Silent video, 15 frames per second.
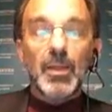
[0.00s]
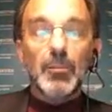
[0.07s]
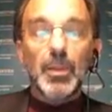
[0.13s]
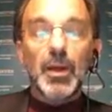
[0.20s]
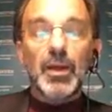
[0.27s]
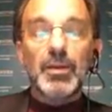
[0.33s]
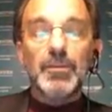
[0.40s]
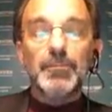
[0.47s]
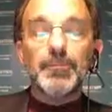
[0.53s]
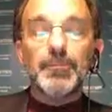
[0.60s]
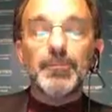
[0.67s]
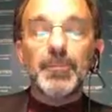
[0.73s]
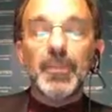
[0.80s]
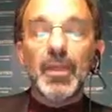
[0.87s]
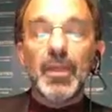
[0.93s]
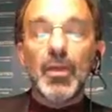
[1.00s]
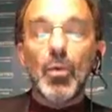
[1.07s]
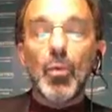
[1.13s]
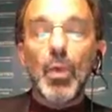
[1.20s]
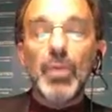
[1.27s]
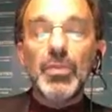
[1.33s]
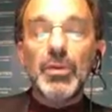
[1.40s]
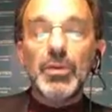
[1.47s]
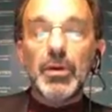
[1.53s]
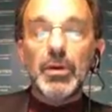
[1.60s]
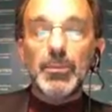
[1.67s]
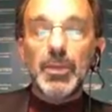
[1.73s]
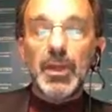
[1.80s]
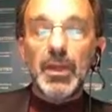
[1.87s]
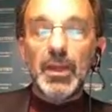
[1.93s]
But when the
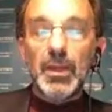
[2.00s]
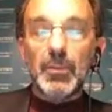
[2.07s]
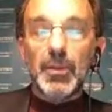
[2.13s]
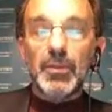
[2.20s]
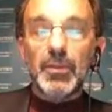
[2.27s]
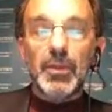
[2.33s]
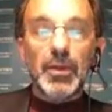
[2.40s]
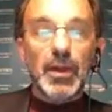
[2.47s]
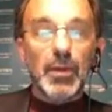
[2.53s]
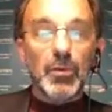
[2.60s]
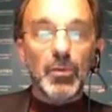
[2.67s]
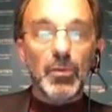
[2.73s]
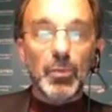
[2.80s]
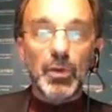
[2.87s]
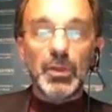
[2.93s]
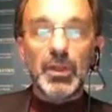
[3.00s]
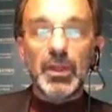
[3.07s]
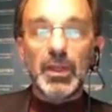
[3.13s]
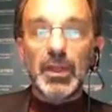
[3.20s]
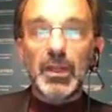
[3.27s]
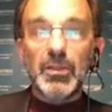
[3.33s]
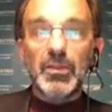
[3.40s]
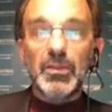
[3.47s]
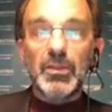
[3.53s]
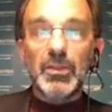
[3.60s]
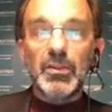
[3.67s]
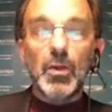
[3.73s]
time came that I was working in